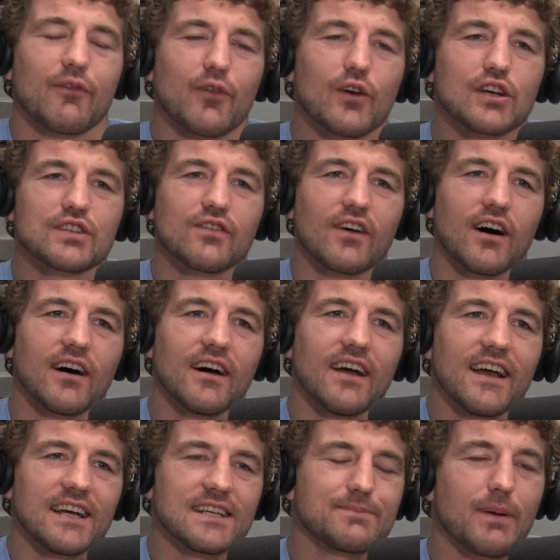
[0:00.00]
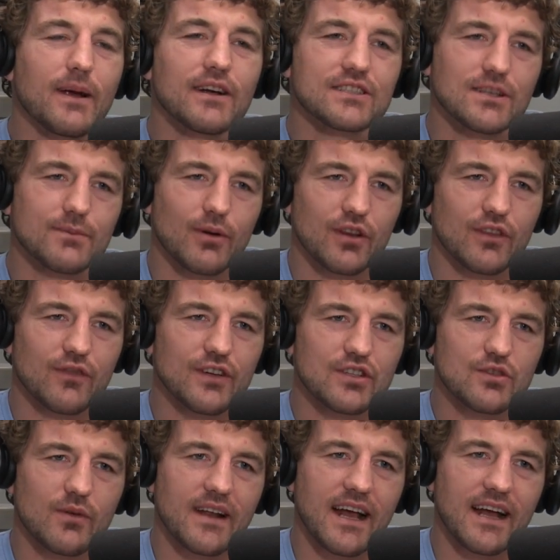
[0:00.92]
first of all, his parents are both
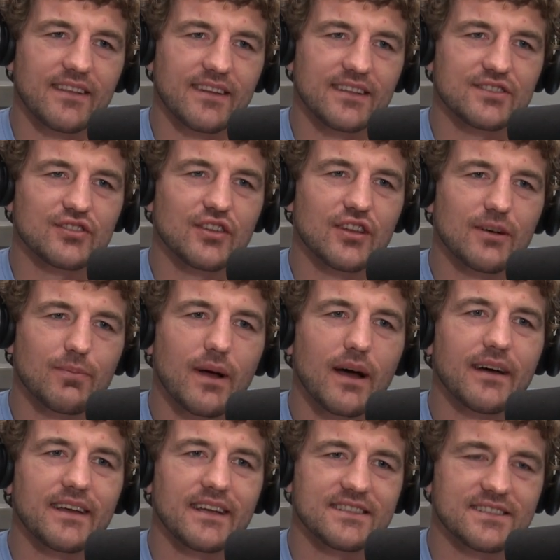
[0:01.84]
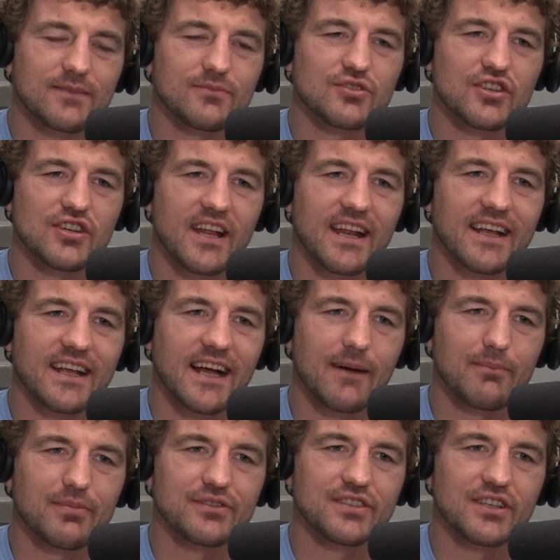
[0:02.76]
Division One athletes, so there probably is some genetic
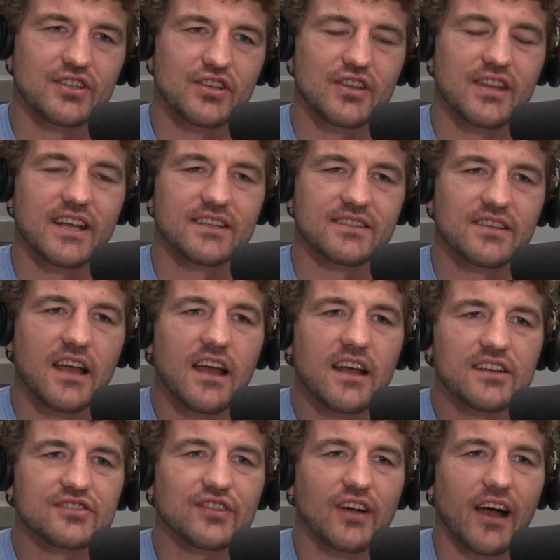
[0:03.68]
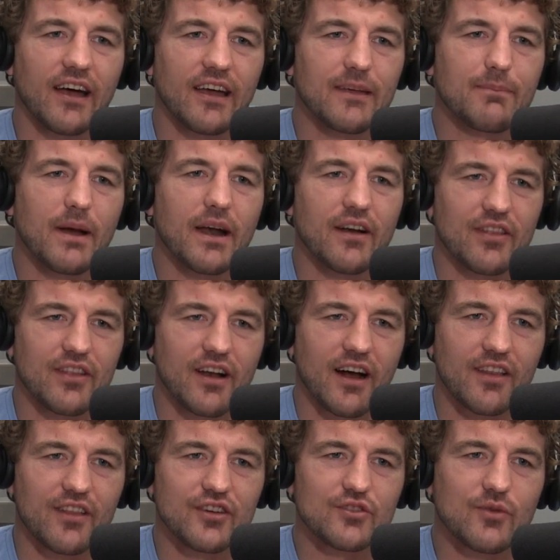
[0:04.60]
composition that's slightly better than
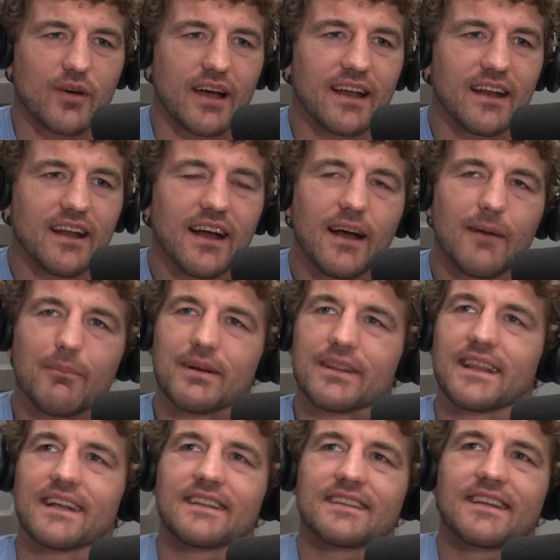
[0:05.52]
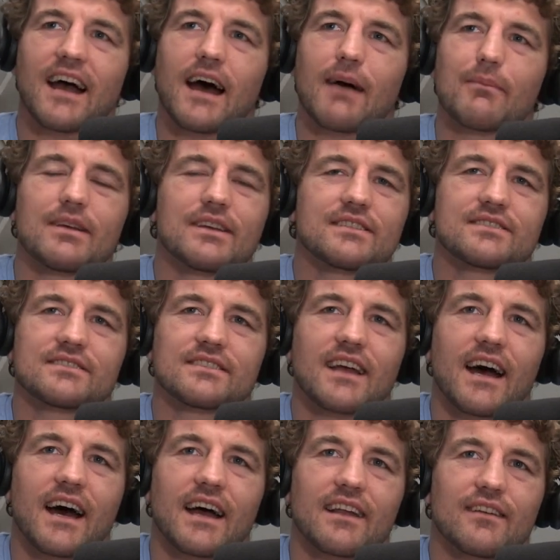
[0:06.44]
others, right? But then Tommy's
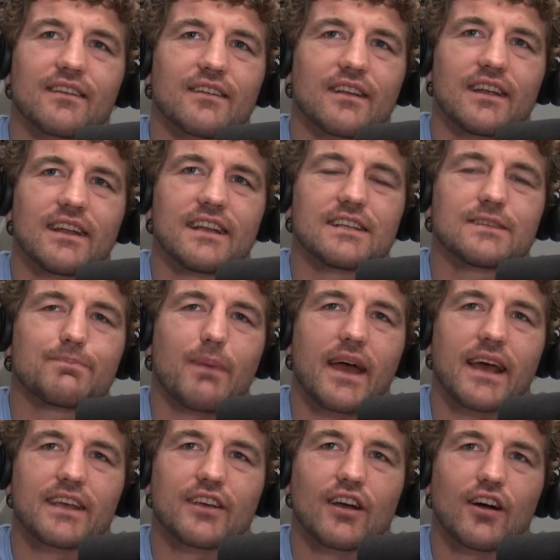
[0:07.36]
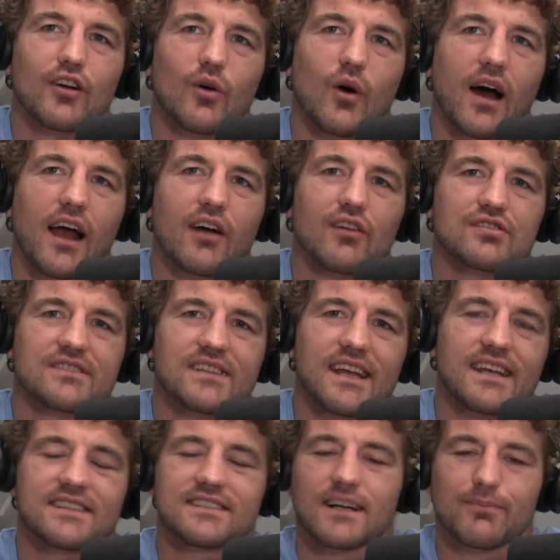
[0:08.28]
got in his backyard, Ohio
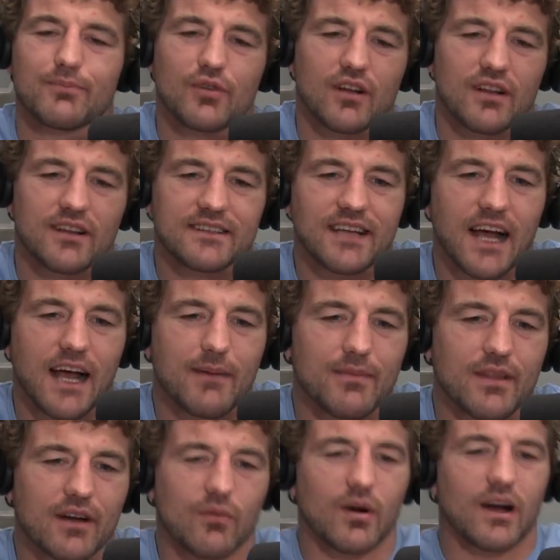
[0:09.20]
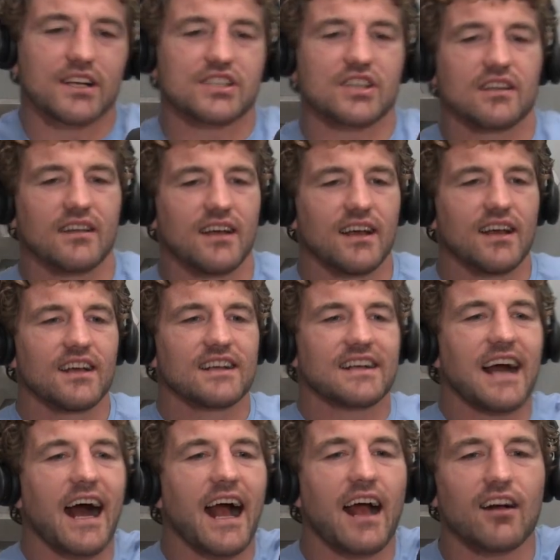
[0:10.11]
State. He's up there all the time. They're watching
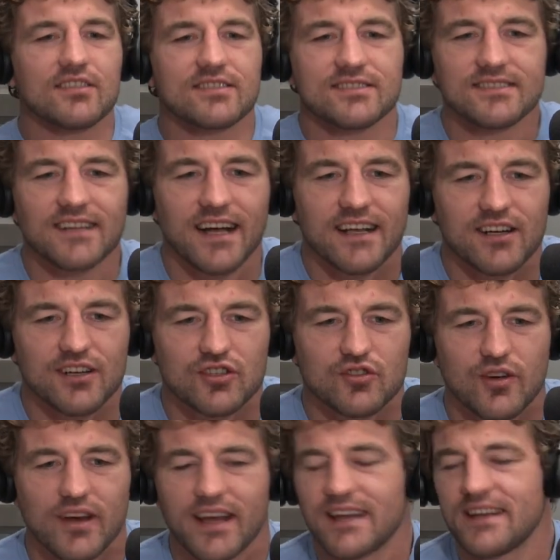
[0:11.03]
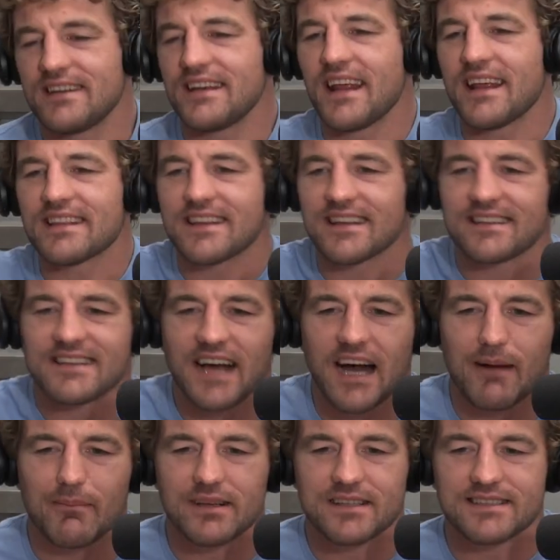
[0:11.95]
Kyle Snyder train, Nathan
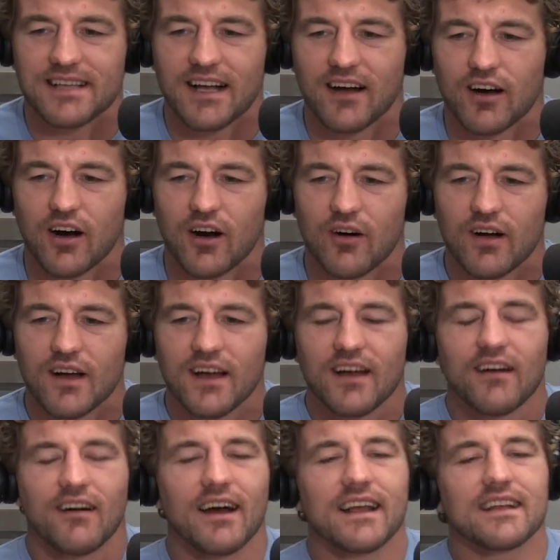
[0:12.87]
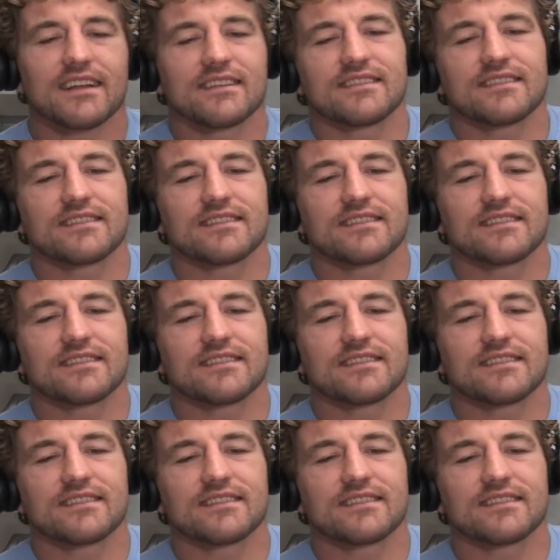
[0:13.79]
Tomasello. Like,